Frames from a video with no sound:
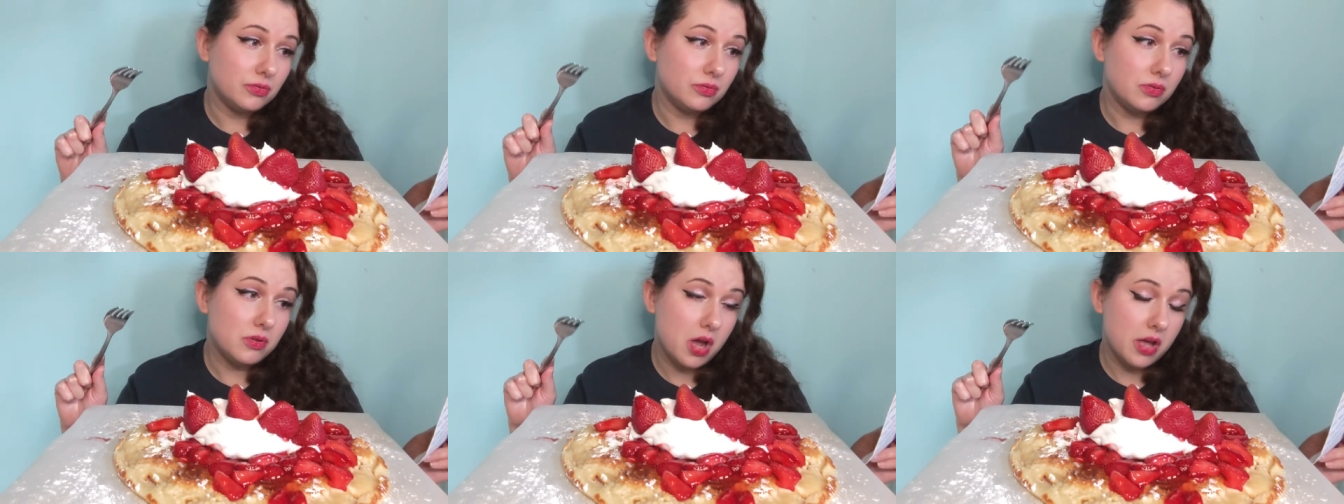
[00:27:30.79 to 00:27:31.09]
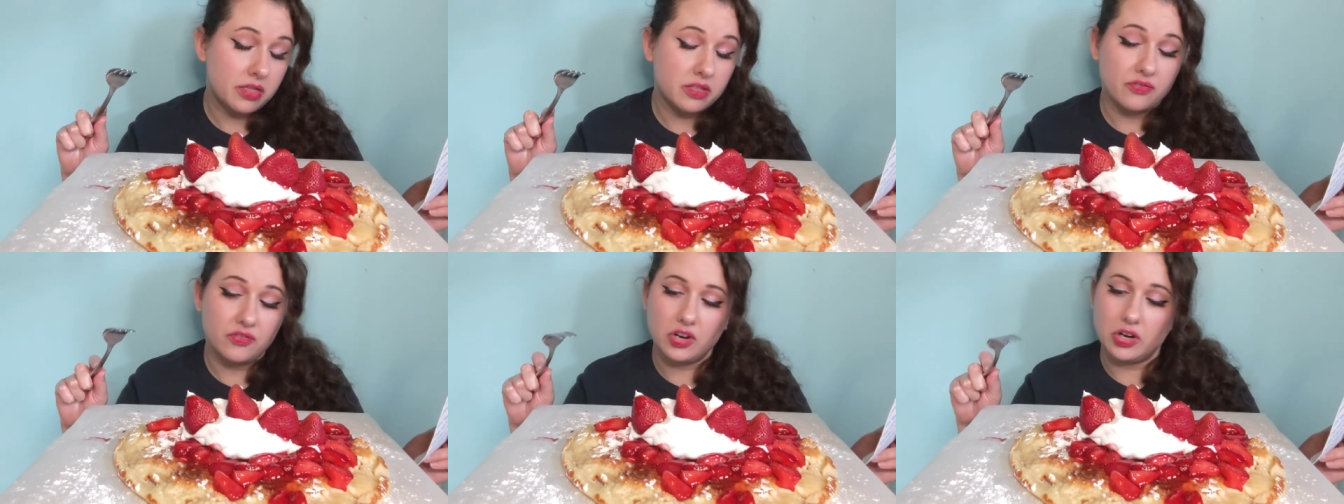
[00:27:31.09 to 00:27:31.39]

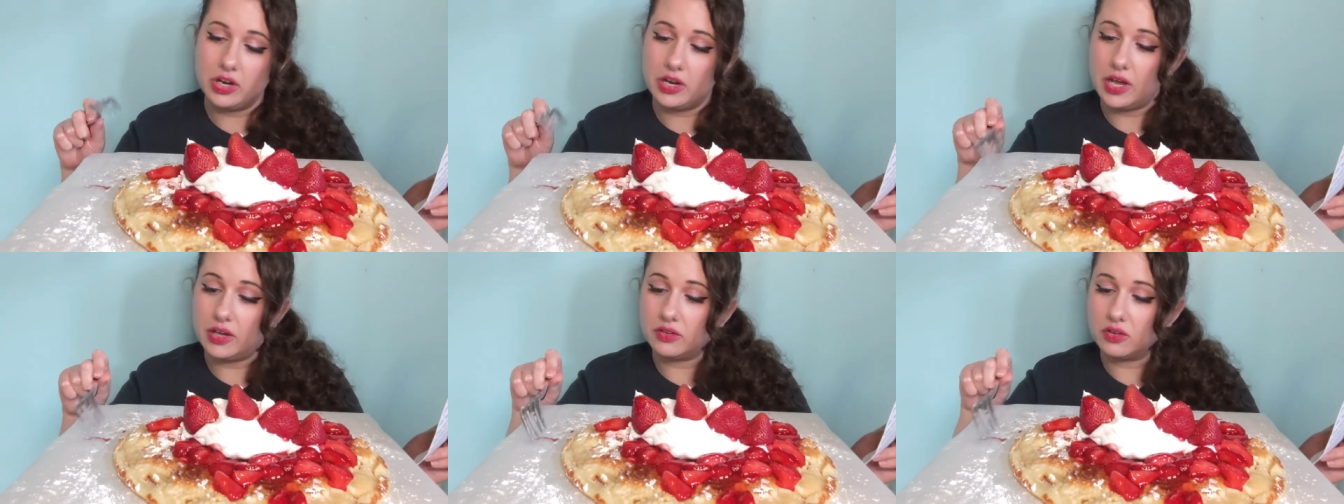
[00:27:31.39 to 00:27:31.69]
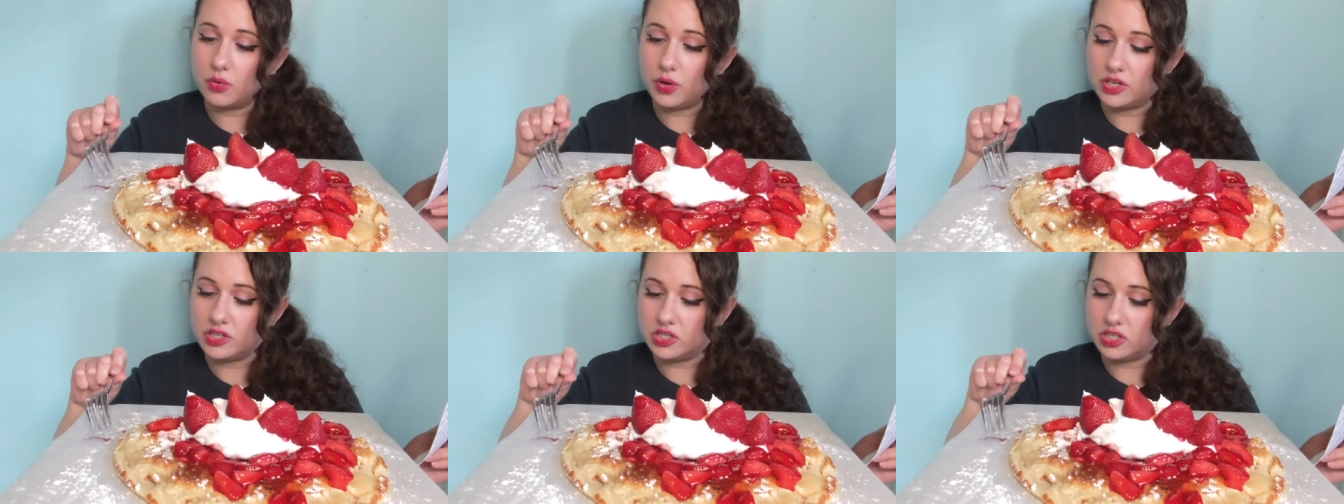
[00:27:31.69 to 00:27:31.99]
not the very
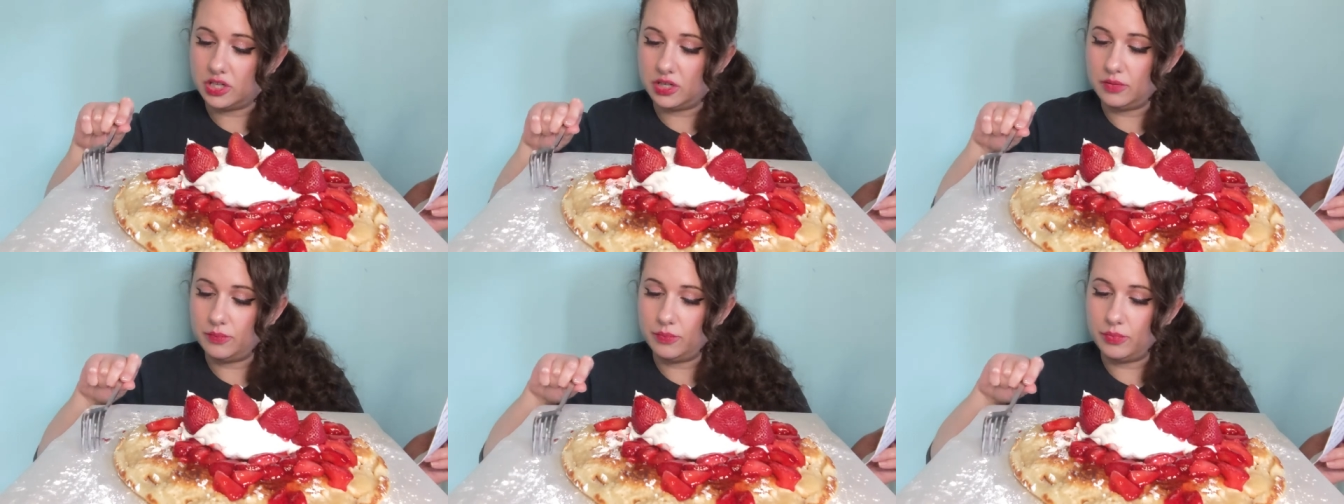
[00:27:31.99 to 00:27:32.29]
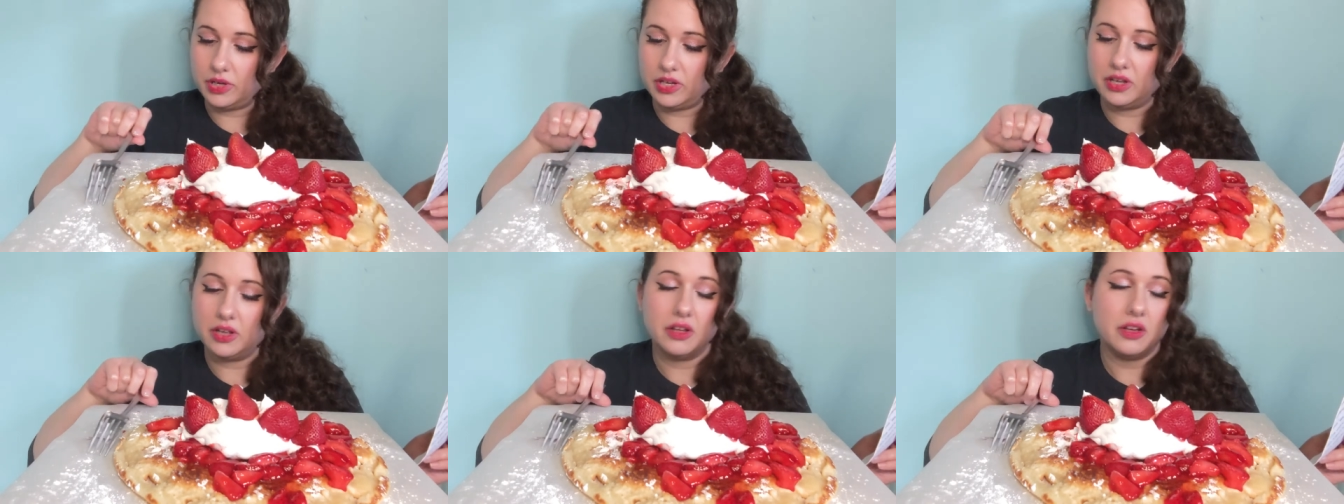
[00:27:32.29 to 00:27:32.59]
next question,
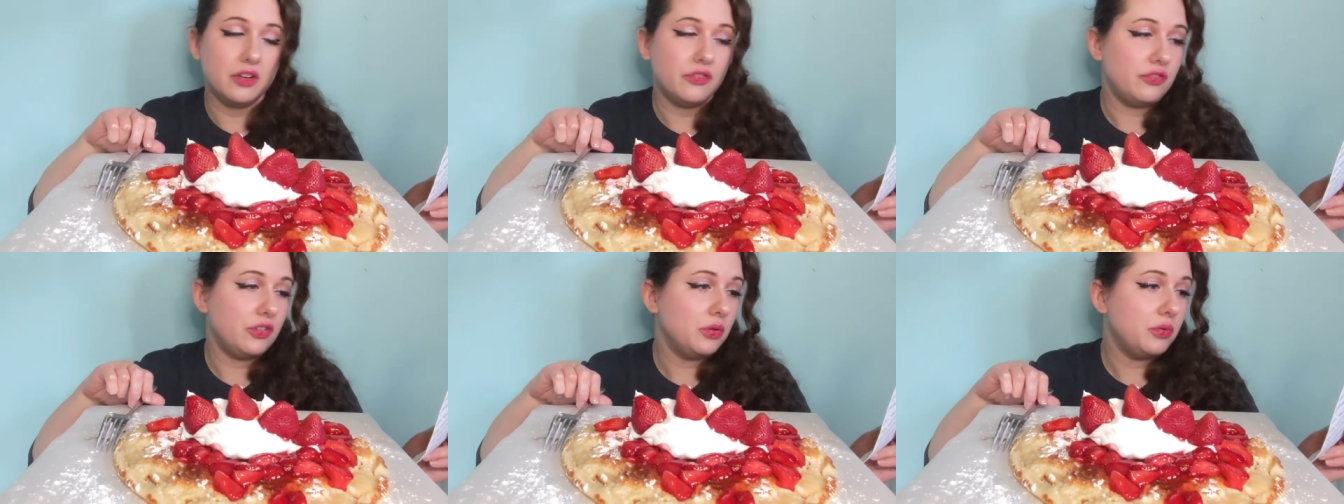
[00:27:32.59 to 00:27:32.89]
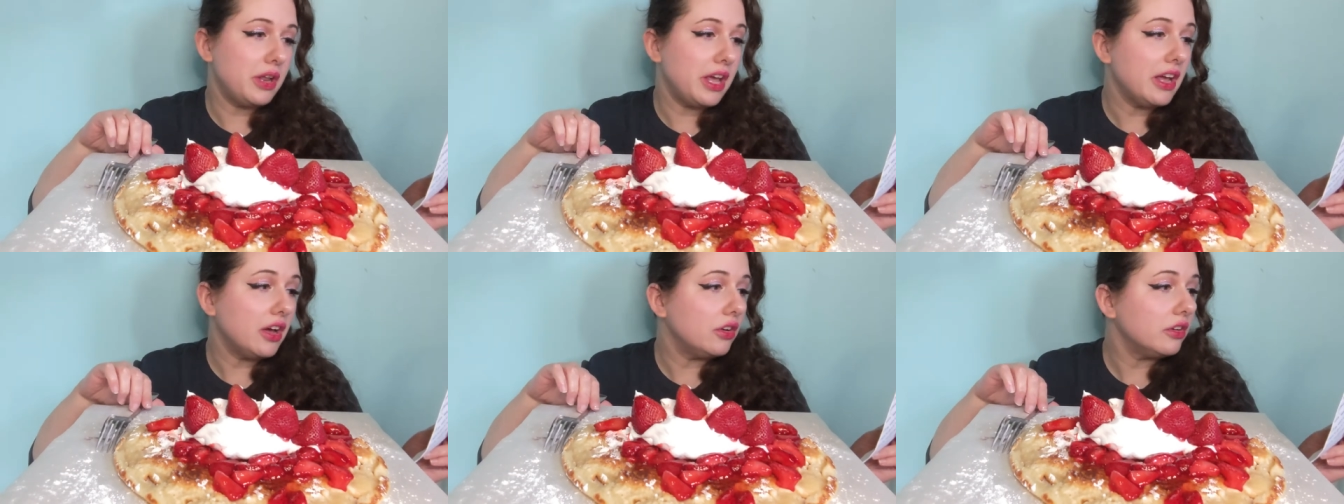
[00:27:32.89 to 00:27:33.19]
but a
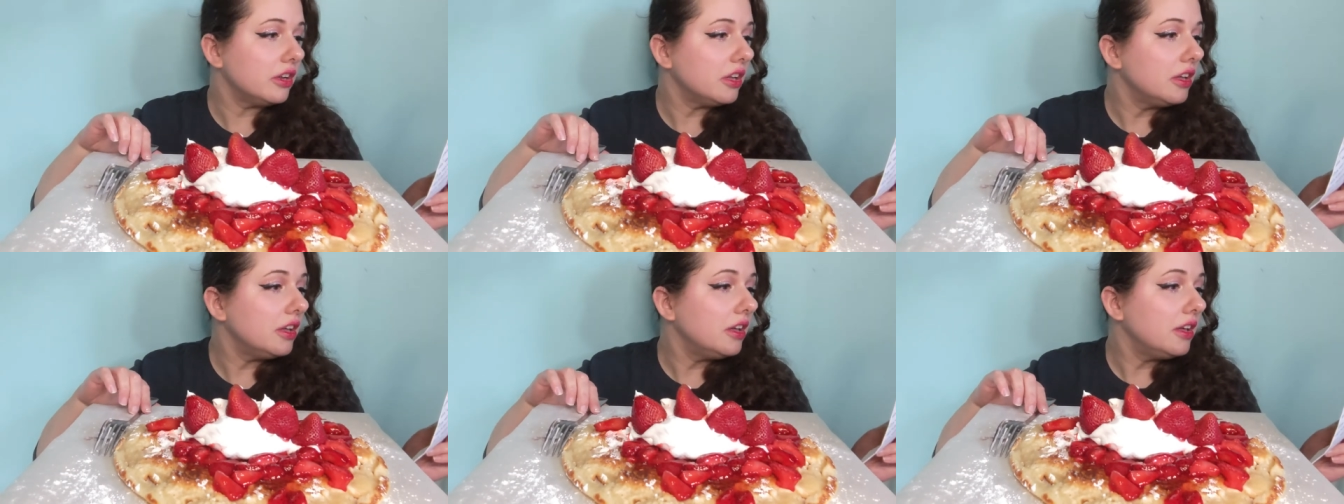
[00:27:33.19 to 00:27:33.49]
few down,